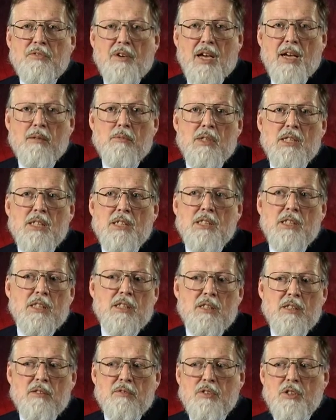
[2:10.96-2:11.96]
families and
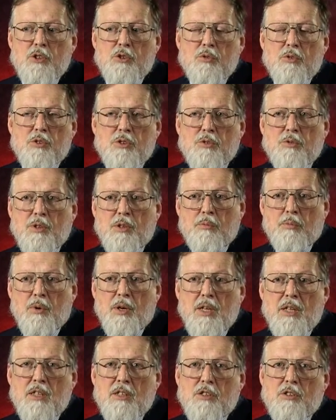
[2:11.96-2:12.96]
individuals with
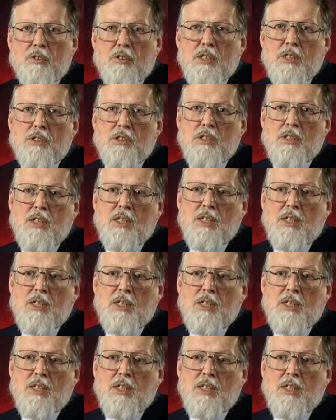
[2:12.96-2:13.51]
brain injuries.